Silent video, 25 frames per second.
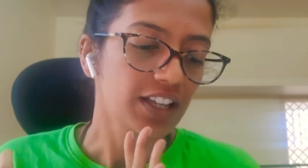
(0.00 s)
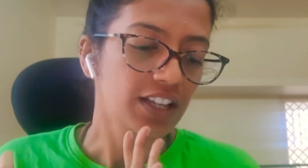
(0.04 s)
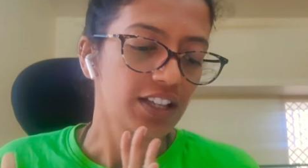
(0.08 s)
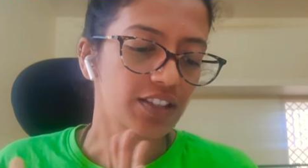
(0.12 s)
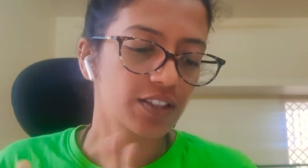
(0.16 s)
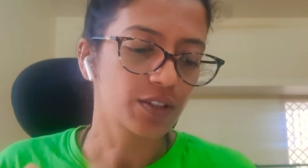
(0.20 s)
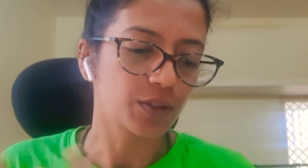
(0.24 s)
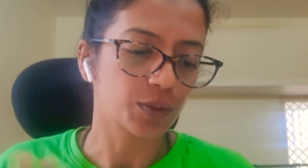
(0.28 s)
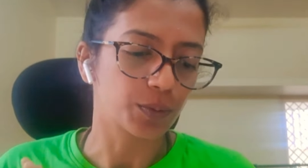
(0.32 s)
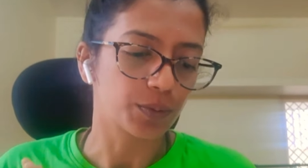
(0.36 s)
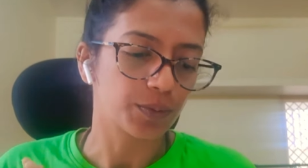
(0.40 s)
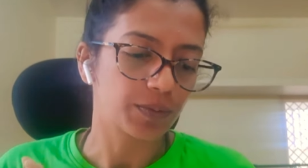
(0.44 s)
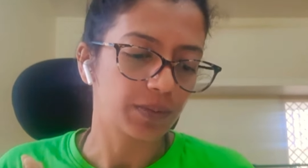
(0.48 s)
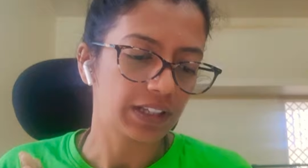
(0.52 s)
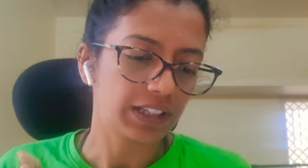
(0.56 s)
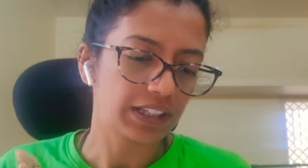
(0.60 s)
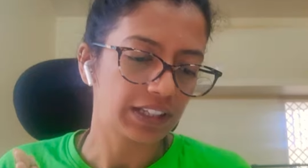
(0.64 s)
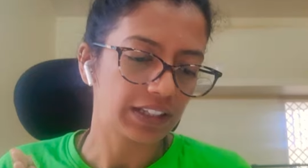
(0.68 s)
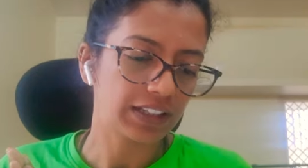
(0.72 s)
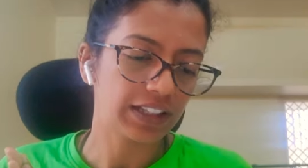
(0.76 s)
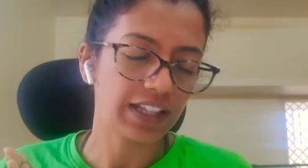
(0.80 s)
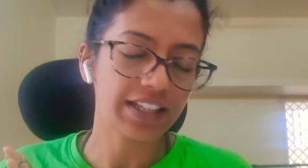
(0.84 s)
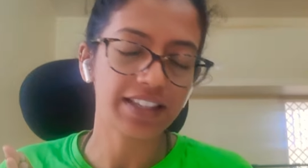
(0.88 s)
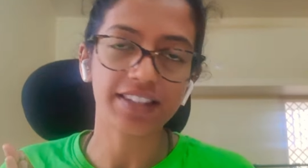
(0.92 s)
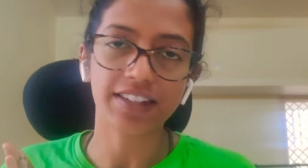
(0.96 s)
So
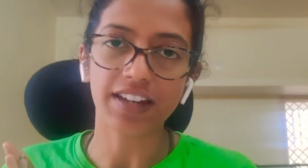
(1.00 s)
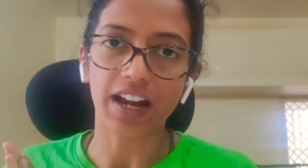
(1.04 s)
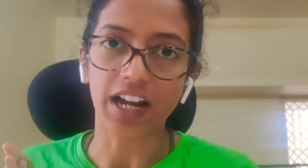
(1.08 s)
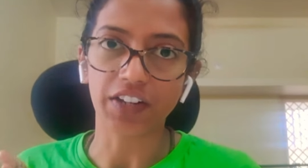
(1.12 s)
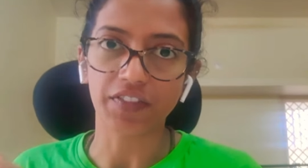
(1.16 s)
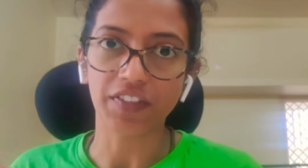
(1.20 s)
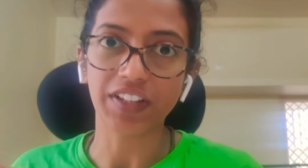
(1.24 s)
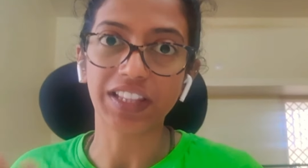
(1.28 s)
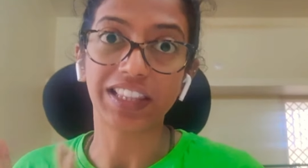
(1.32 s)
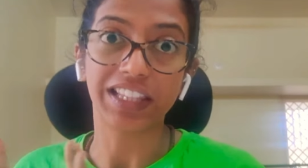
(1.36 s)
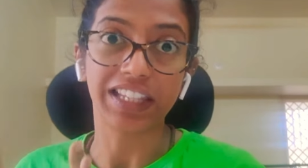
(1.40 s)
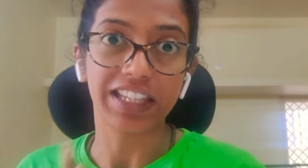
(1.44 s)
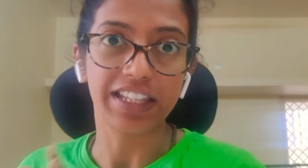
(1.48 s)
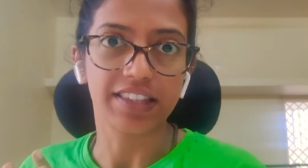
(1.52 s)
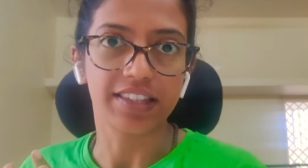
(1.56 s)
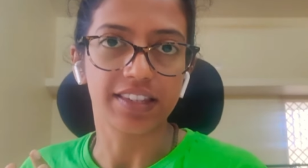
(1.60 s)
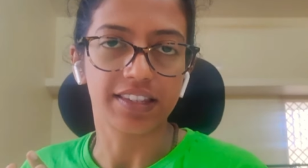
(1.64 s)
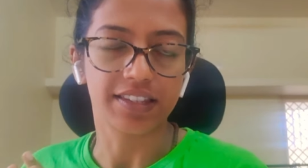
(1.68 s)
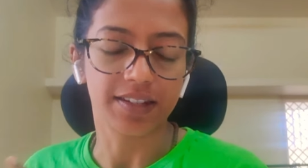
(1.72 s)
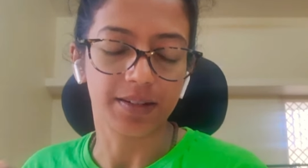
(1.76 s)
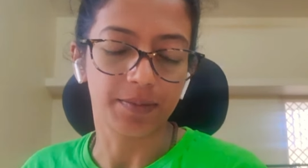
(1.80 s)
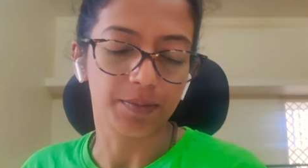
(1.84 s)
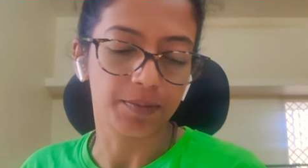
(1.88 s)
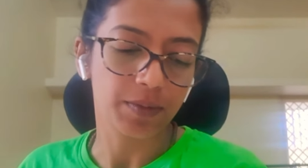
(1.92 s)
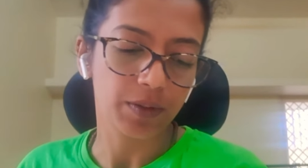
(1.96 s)
let's start with Lean
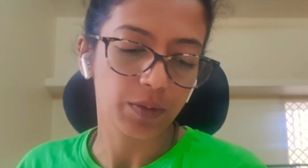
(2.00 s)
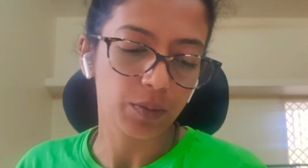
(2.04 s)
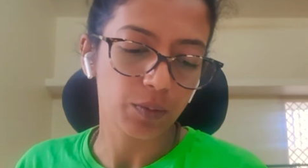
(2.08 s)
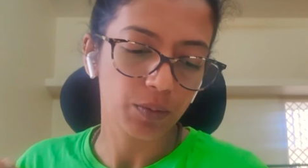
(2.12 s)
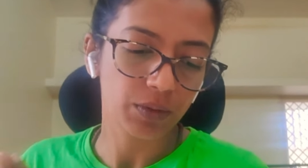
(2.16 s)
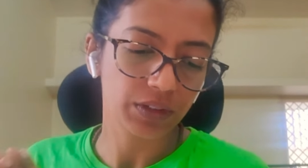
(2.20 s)
System.